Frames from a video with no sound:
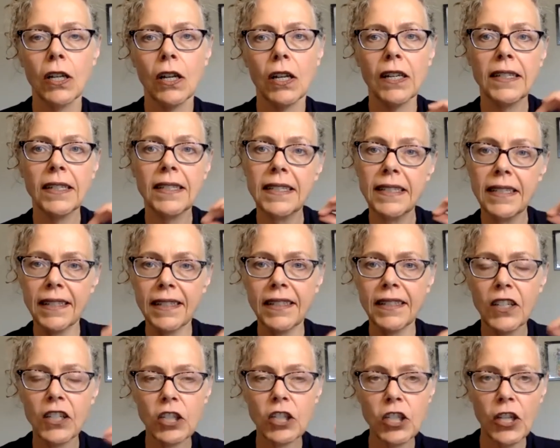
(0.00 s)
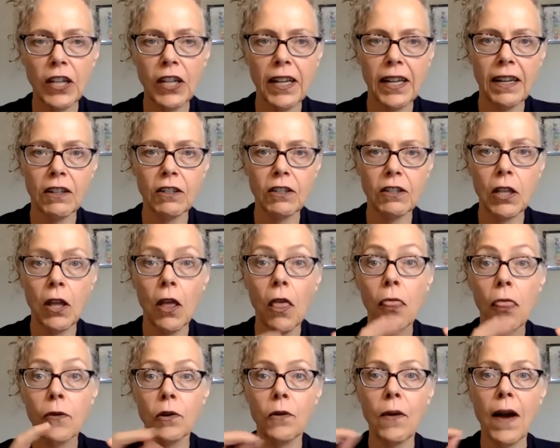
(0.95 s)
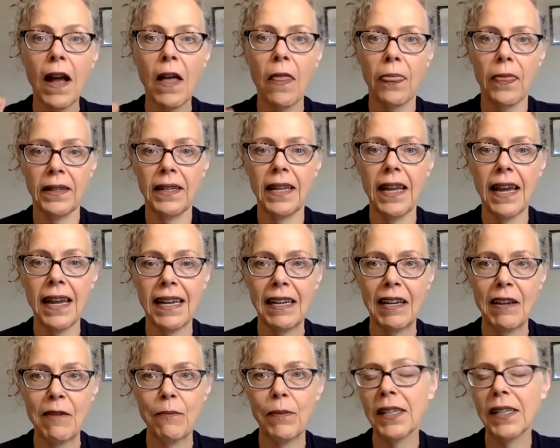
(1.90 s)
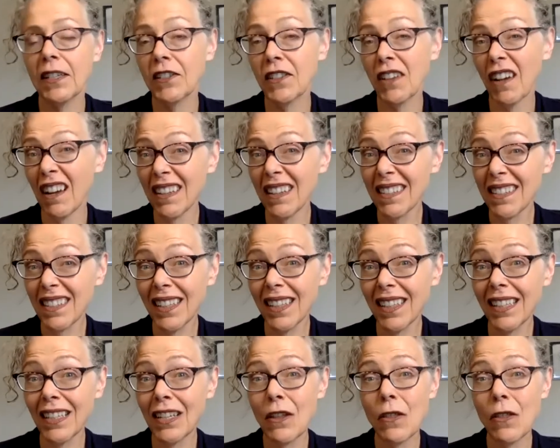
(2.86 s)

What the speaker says: consistent checkouts throughout the day, because honestly,